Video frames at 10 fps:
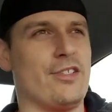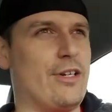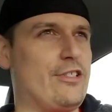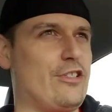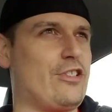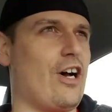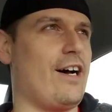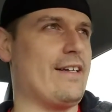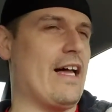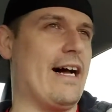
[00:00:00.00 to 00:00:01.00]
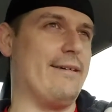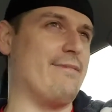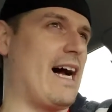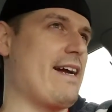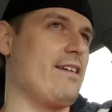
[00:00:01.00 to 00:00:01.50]
So as you saw,
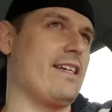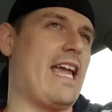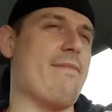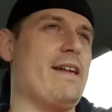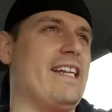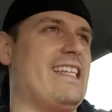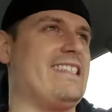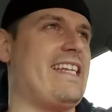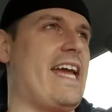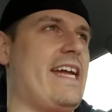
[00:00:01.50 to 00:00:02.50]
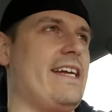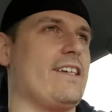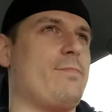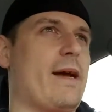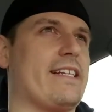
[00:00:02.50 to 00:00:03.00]
um, I came into this day
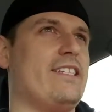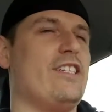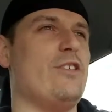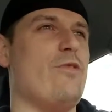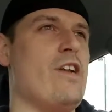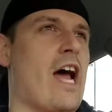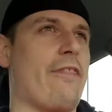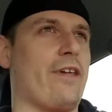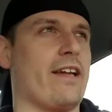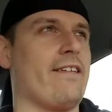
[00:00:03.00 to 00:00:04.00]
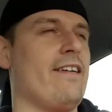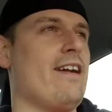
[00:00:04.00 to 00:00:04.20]
expecting to do nothing.